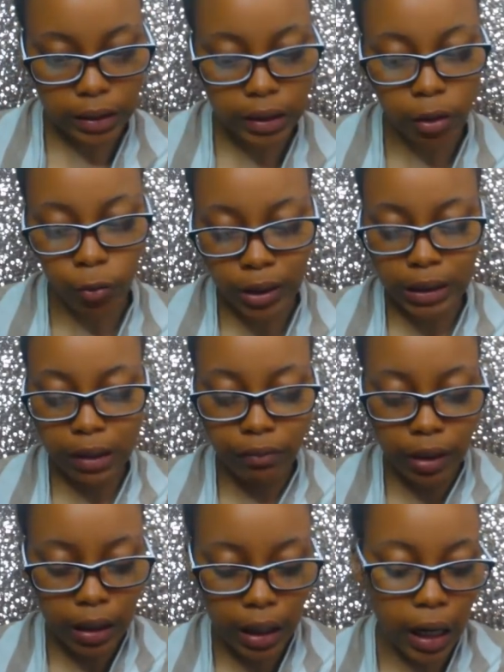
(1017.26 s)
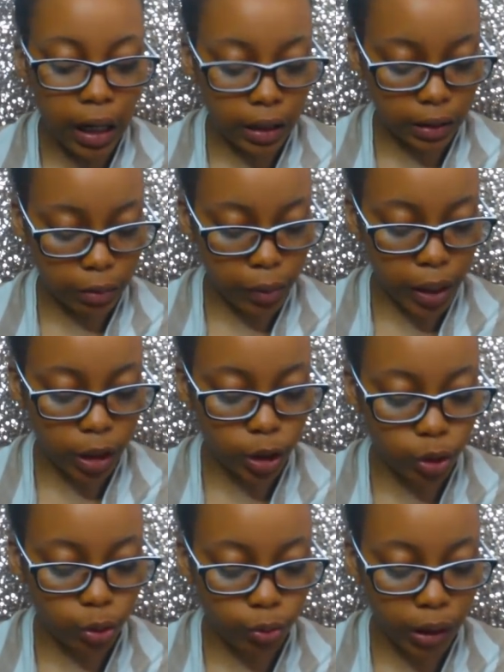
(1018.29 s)
yeah, 179 to
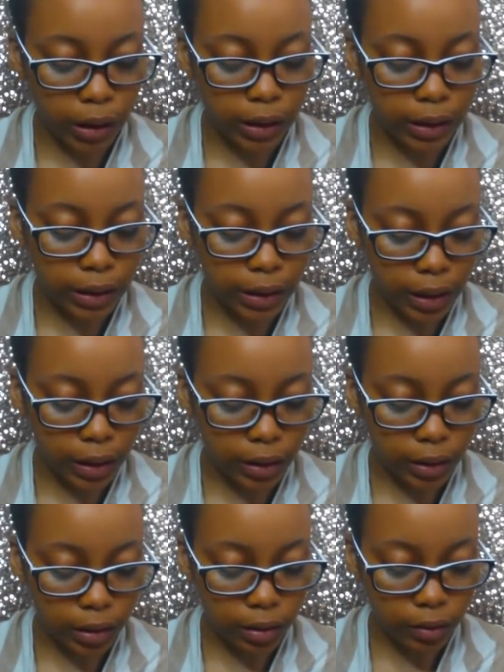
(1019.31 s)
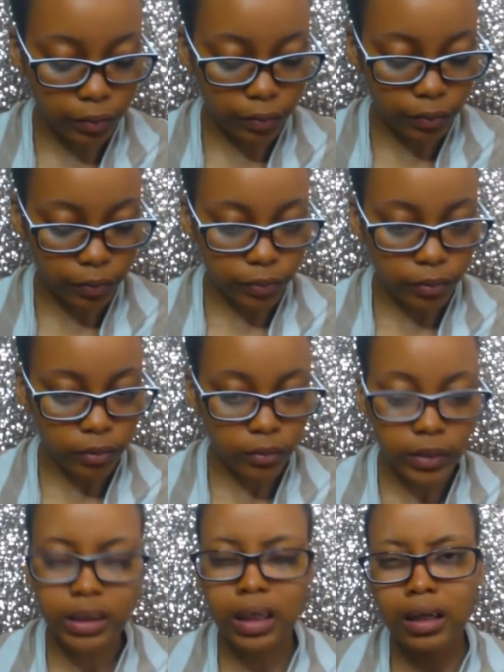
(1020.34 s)
page 296.
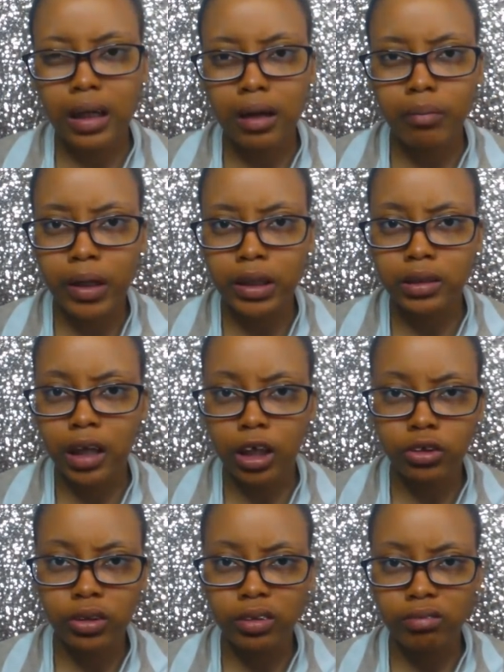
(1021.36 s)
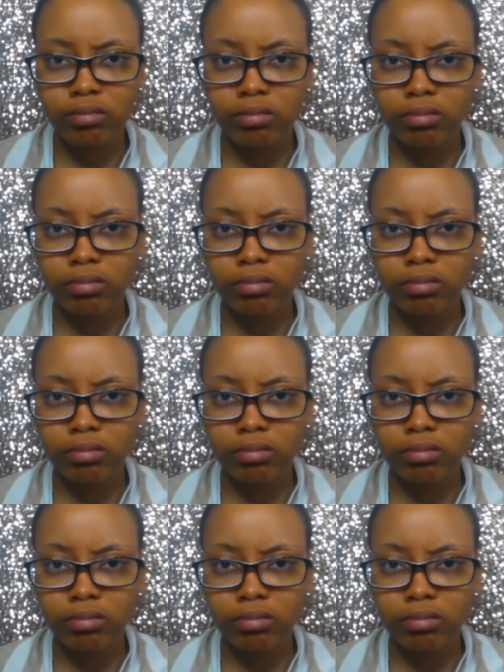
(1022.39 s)
It's not a lot of pages, actually.